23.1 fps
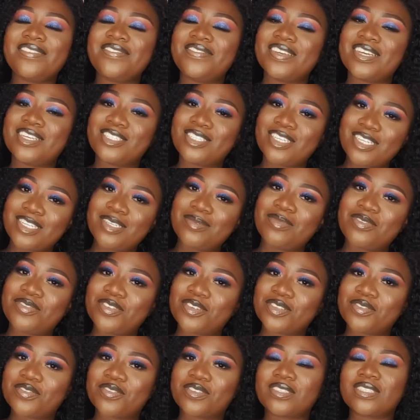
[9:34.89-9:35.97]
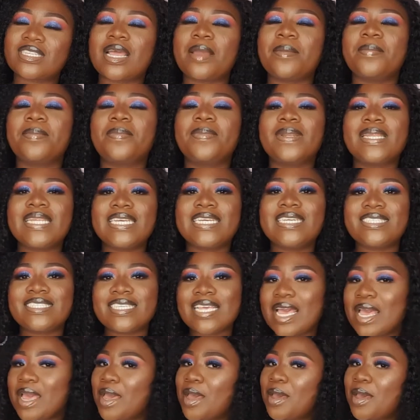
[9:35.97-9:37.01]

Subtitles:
If you're joining me for the first time, please